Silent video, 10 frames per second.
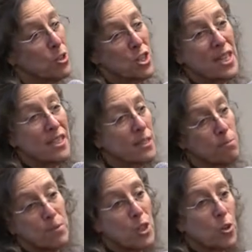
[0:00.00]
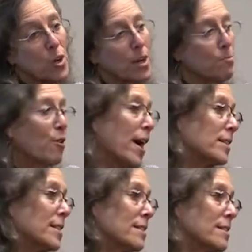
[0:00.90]
participatory
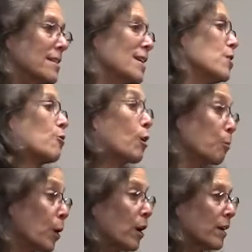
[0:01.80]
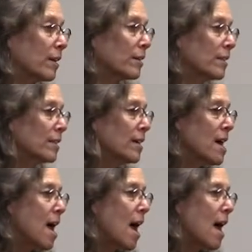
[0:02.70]
practice in your own work.
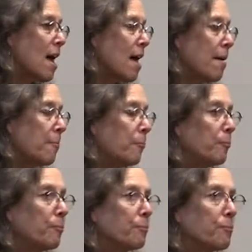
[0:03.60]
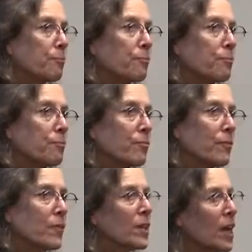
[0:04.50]
Um,
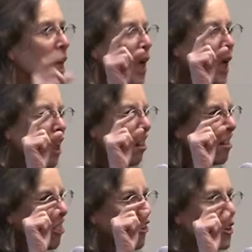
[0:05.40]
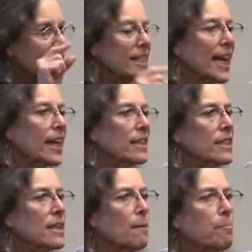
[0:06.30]
uh, uh 30
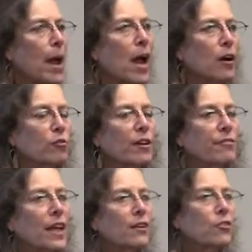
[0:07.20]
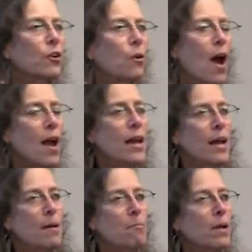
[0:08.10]
seconds on biography. So I
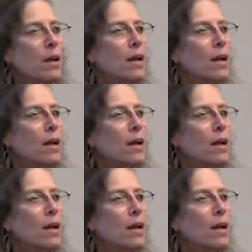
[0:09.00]
am,